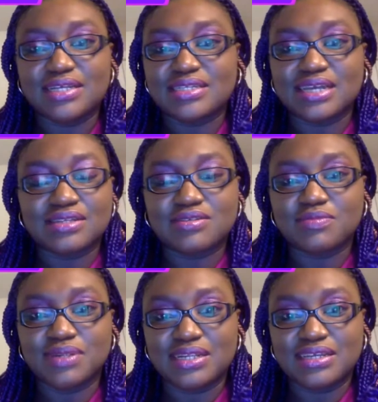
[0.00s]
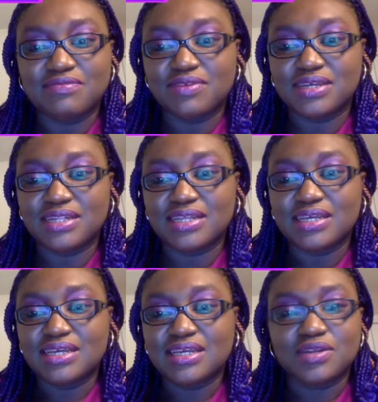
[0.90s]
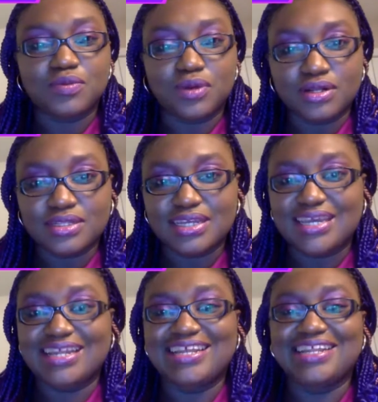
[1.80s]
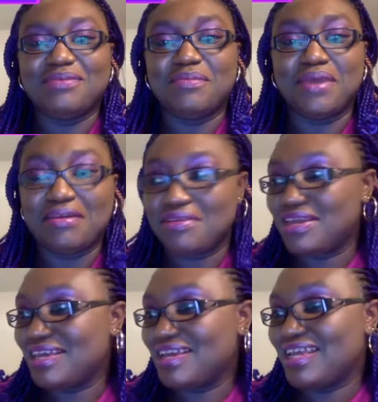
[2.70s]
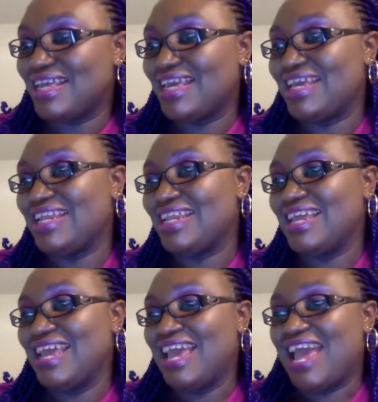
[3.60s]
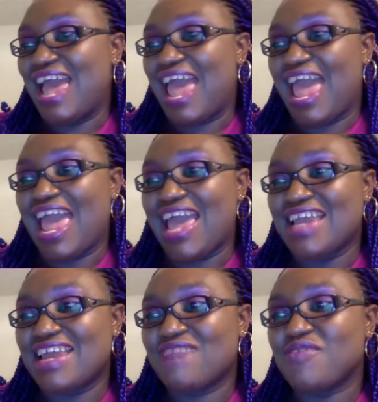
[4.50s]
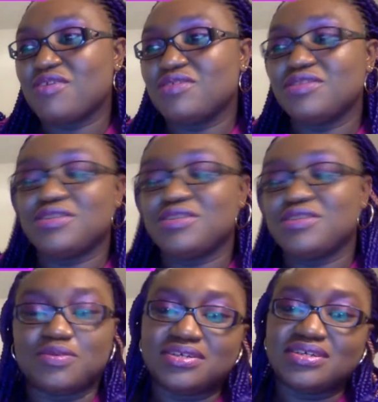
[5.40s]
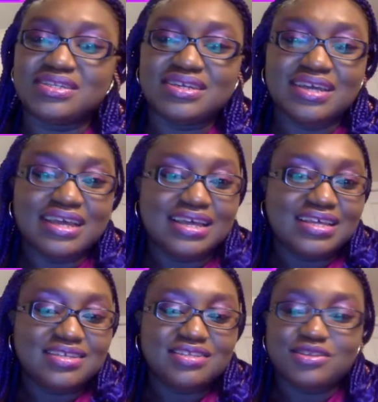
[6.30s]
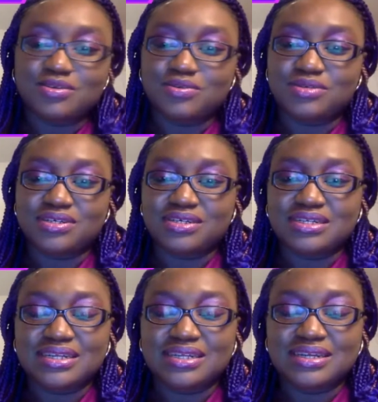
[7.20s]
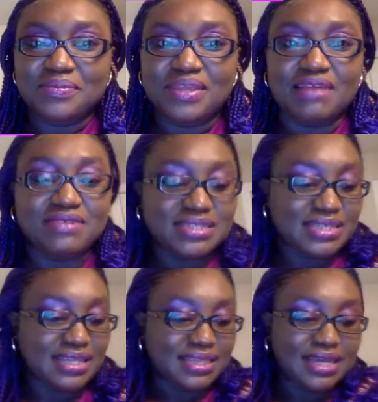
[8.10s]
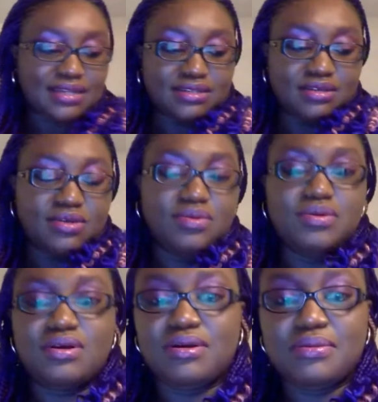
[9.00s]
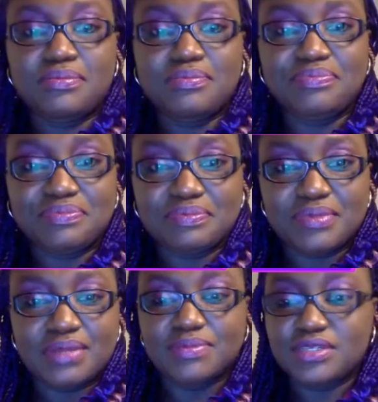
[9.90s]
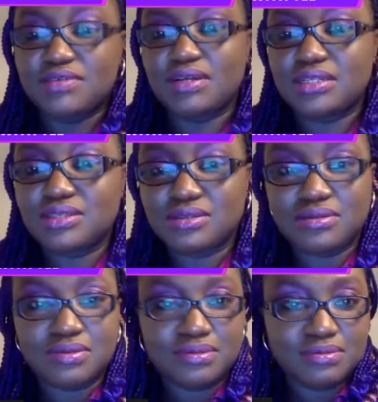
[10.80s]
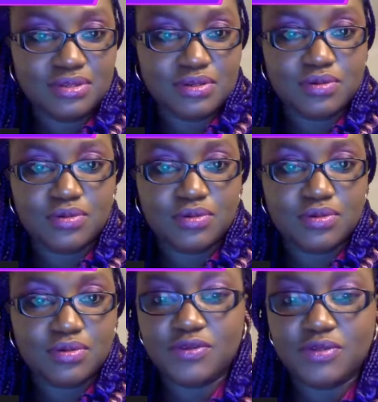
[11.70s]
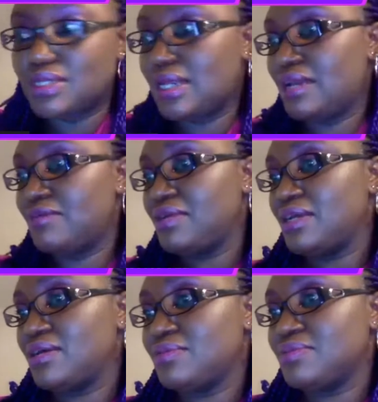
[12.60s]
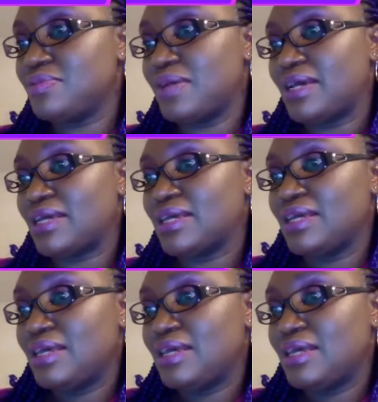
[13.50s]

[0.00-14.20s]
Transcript: I started to believe in the world again, in America again, and I felt so good, so good. Having said that, though, I'm just trying to hold the fort till Irene comes back.